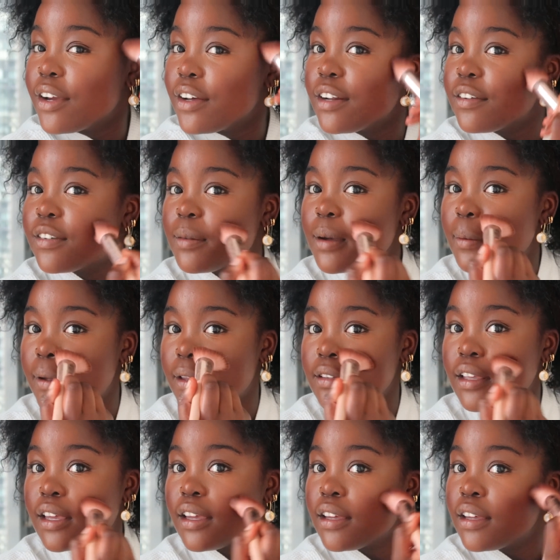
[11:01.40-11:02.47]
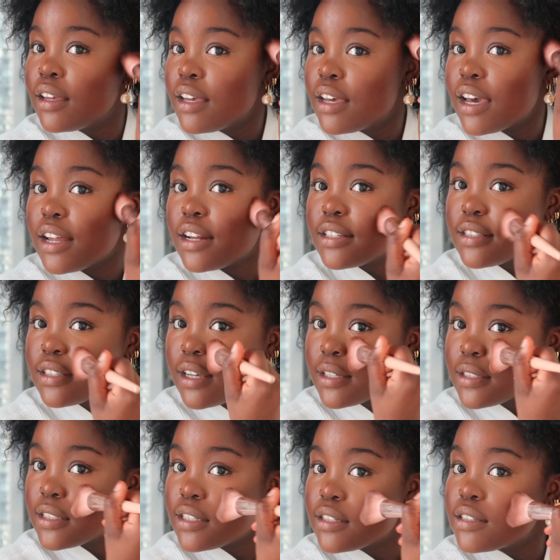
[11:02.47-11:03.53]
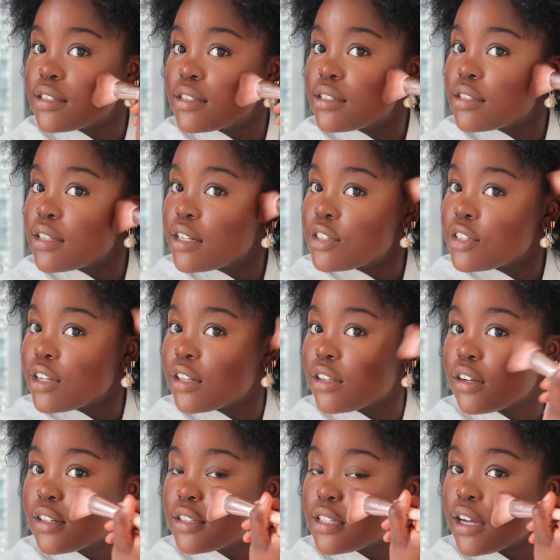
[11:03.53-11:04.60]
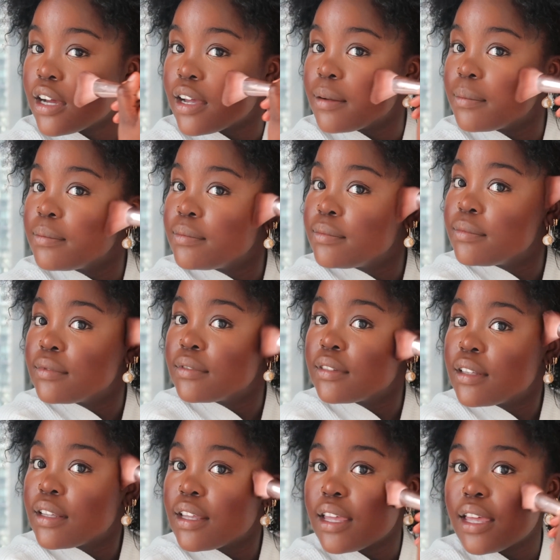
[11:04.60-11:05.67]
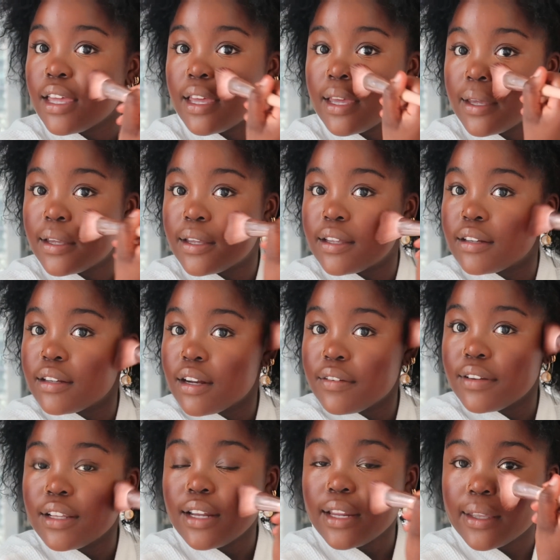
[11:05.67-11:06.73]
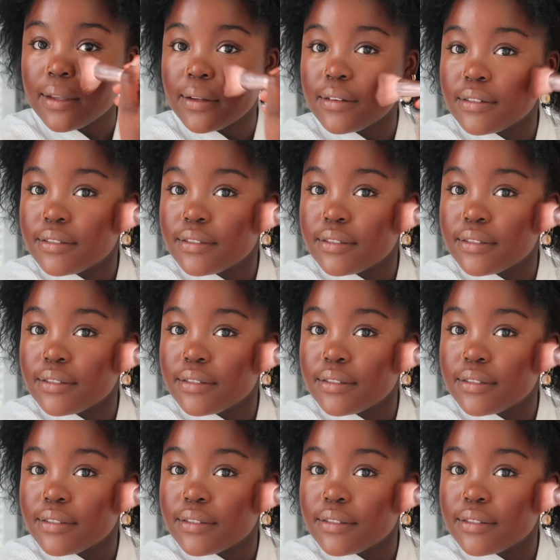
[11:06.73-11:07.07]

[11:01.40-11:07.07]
got it for my birthday and it's lasted such a long time and I really like it.